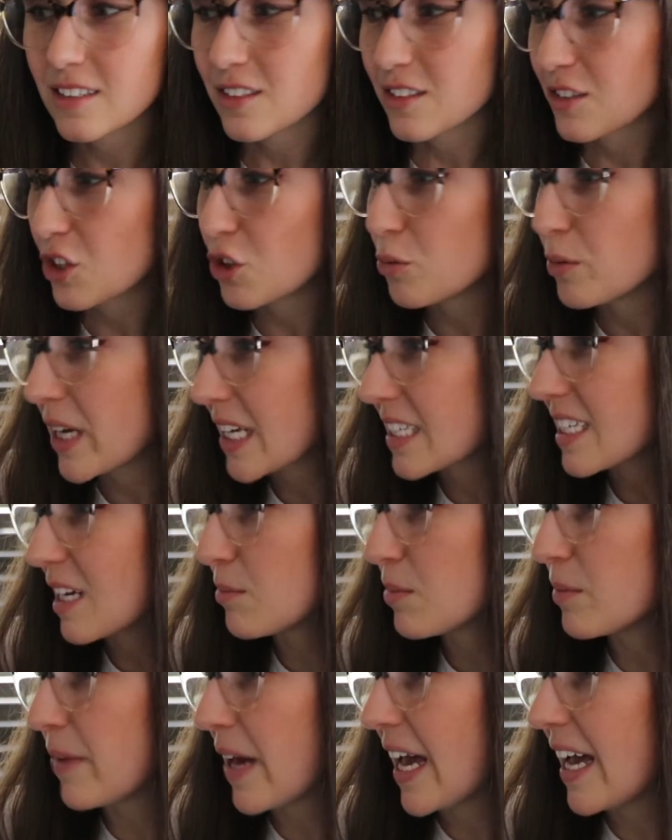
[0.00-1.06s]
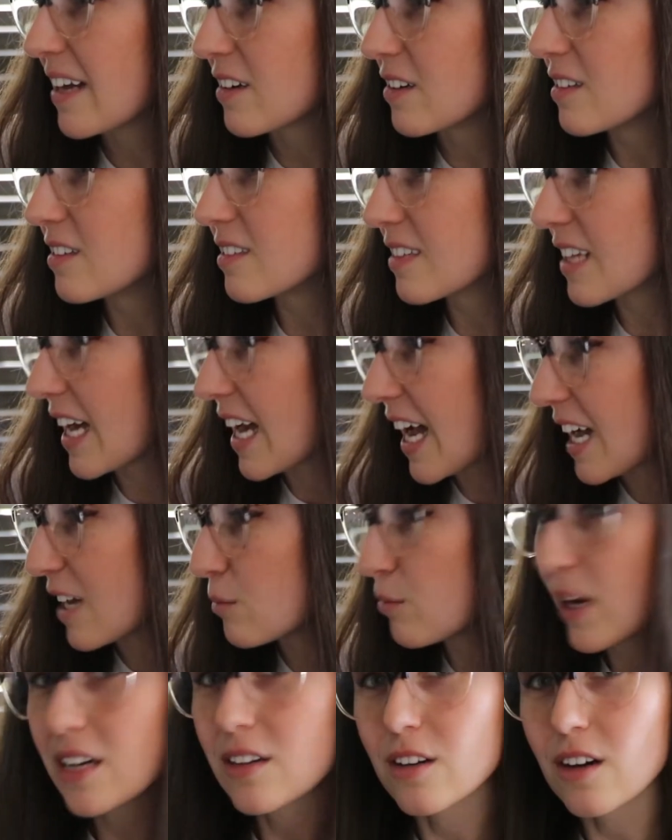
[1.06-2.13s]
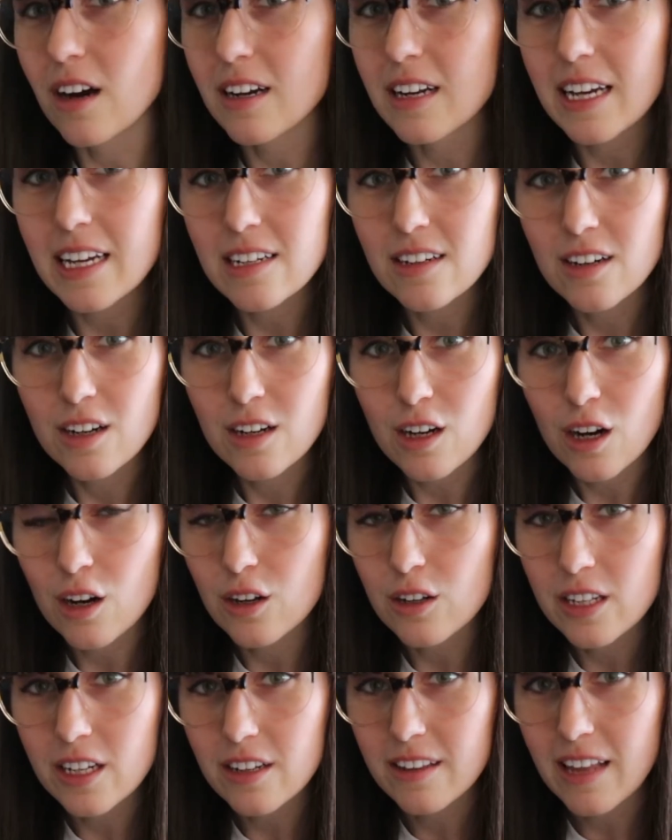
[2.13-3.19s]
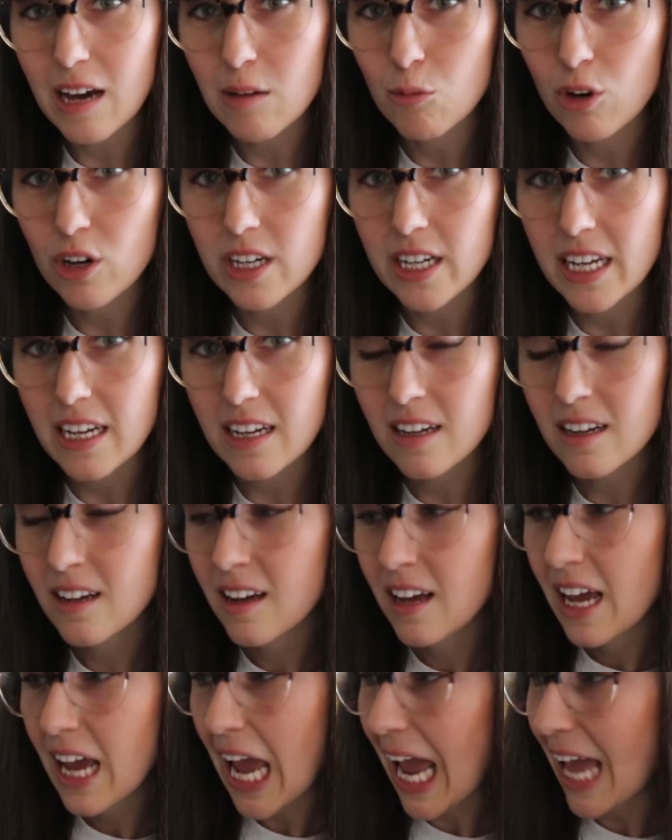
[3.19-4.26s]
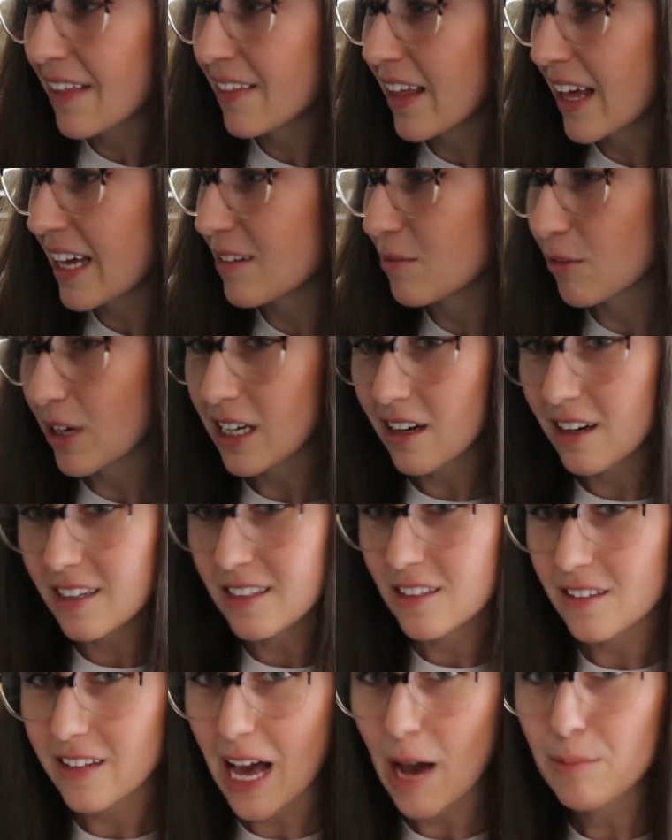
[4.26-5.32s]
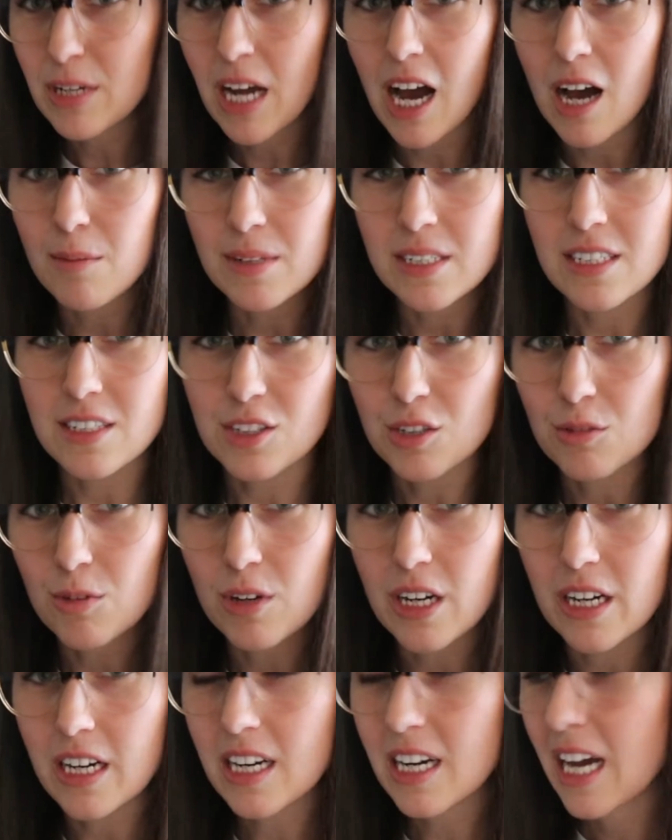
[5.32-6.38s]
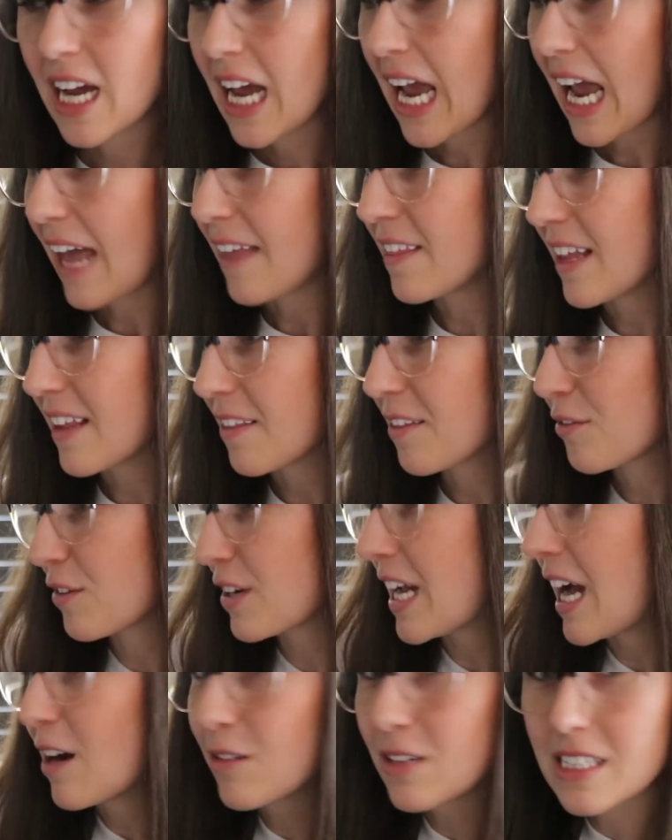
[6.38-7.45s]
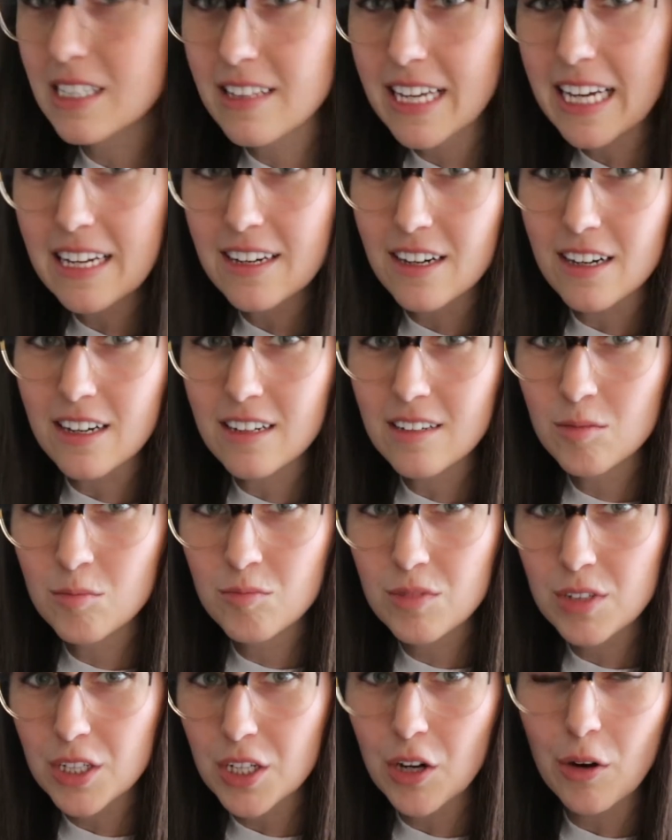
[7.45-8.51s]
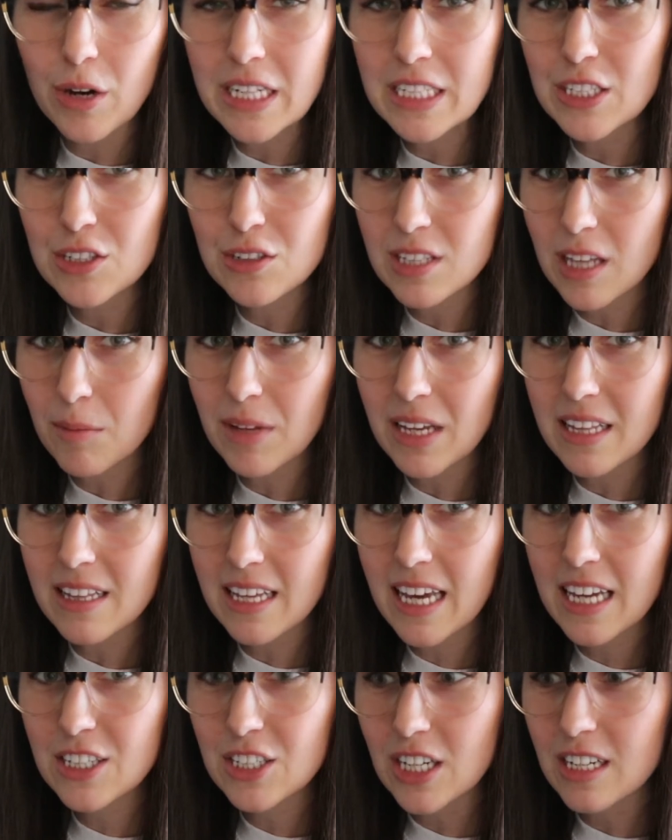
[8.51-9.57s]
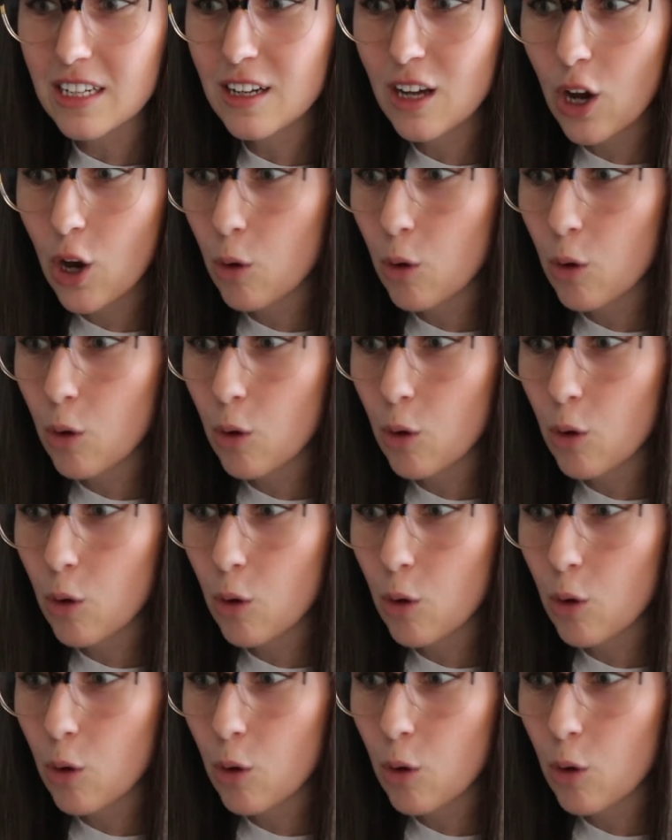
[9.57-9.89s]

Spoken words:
you picked up a bagel that had butter on it earlier that morning and then went on your laptop and did your work, and then 3 hours later you're going to do something in the kitchen,